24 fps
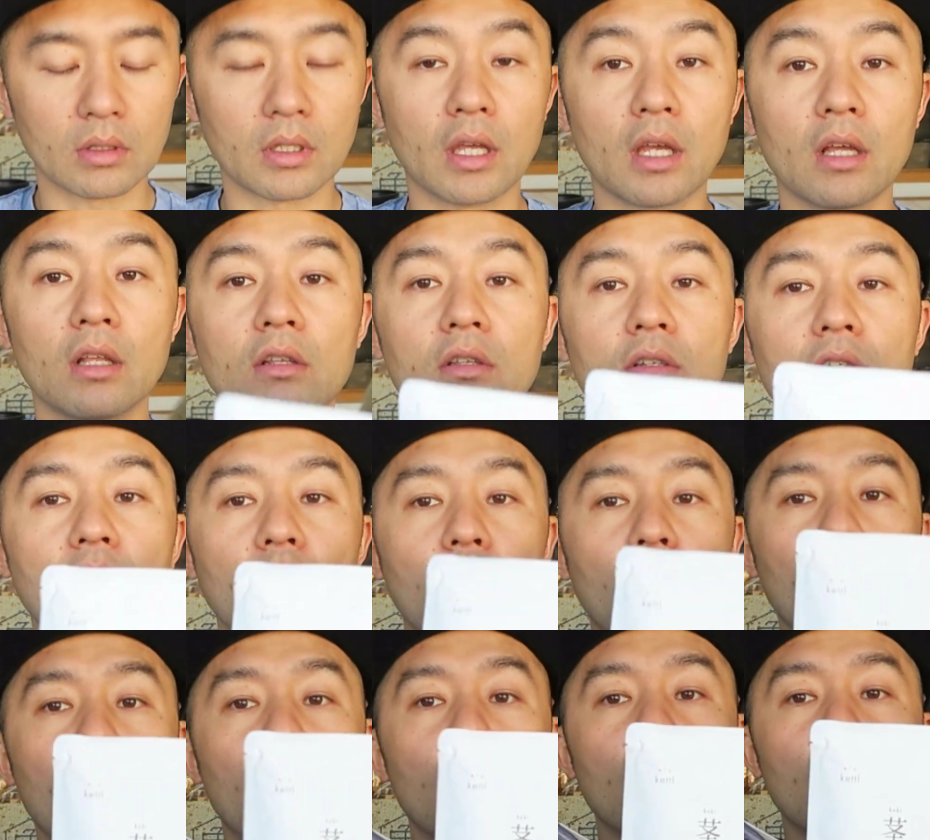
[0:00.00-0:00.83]
They
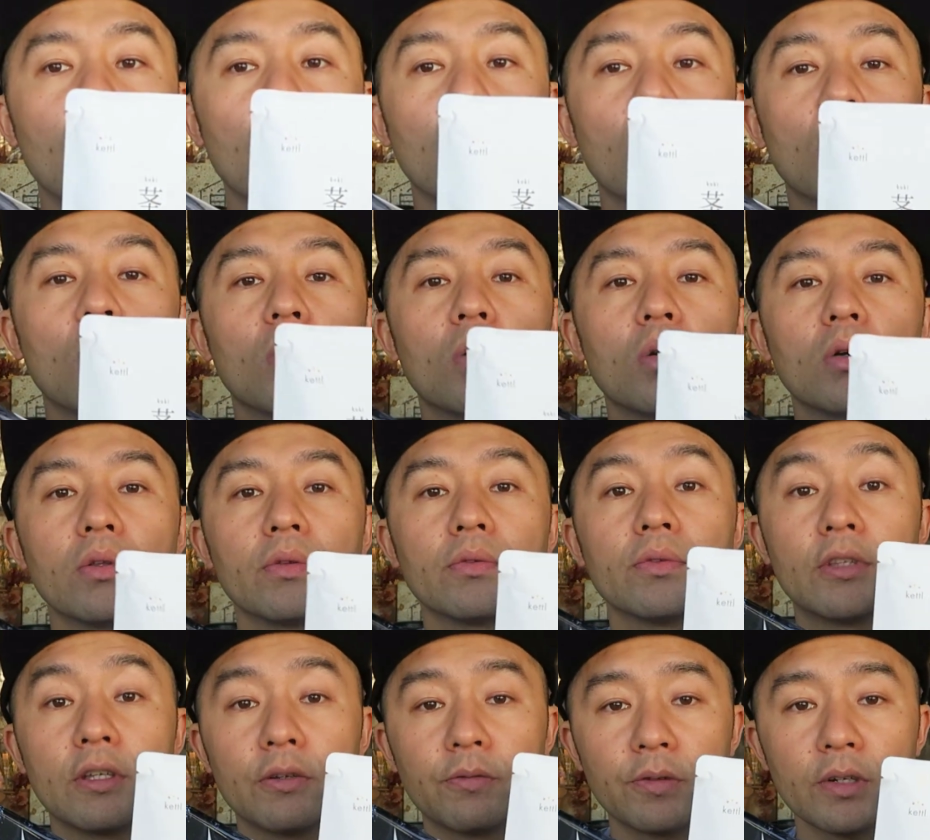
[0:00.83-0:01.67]
look
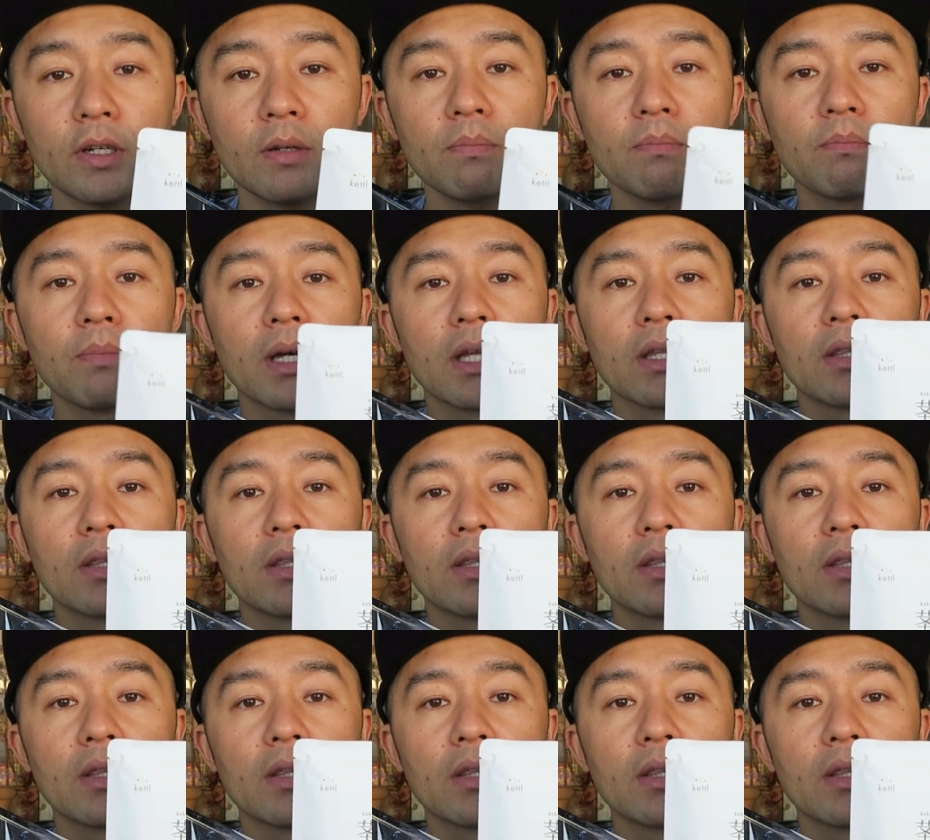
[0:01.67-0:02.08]
all different,